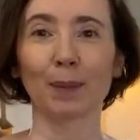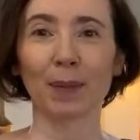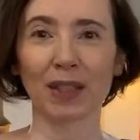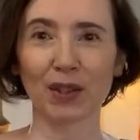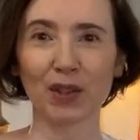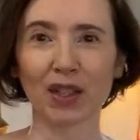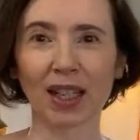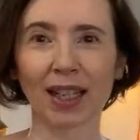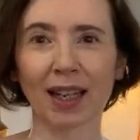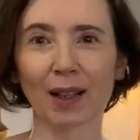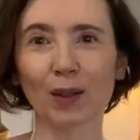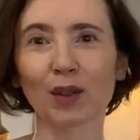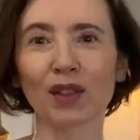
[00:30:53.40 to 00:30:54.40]
Please check
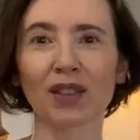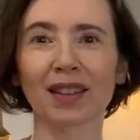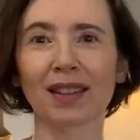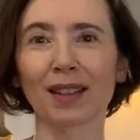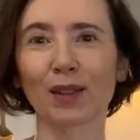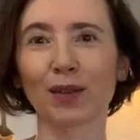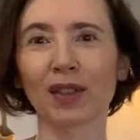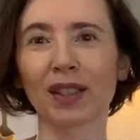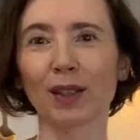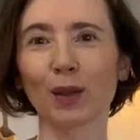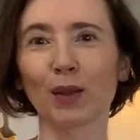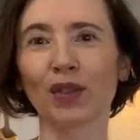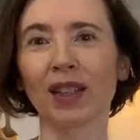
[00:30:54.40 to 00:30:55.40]
out the
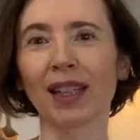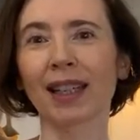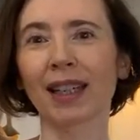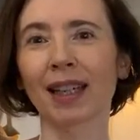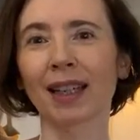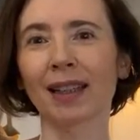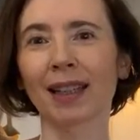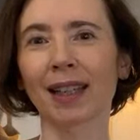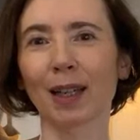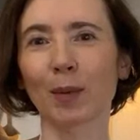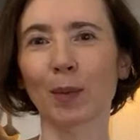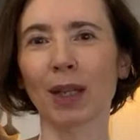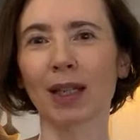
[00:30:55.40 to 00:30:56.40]
video of l'écran that
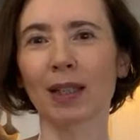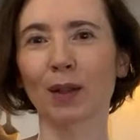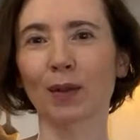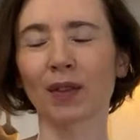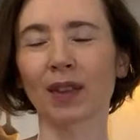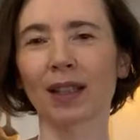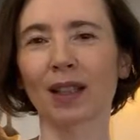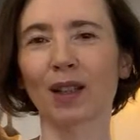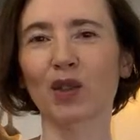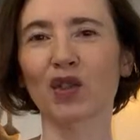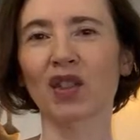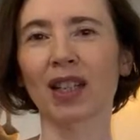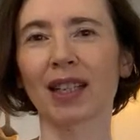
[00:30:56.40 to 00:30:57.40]
I made of that
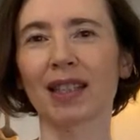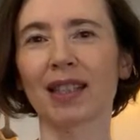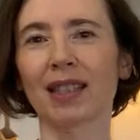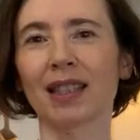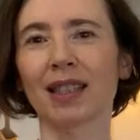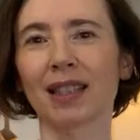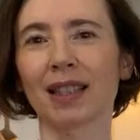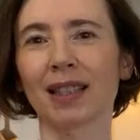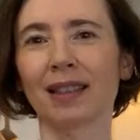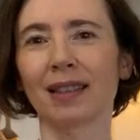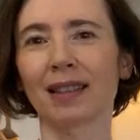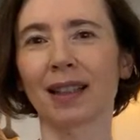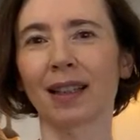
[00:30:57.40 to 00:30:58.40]
lunch that I did in
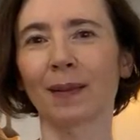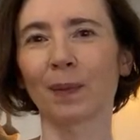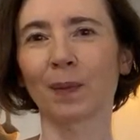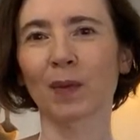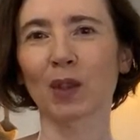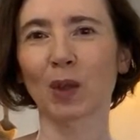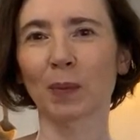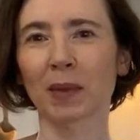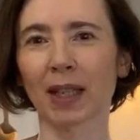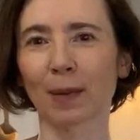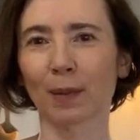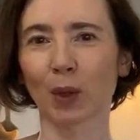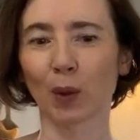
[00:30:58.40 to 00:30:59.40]
Ginza some
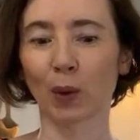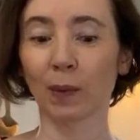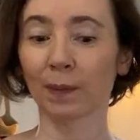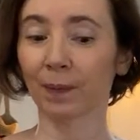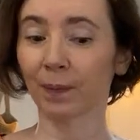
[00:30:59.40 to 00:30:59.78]
time ago.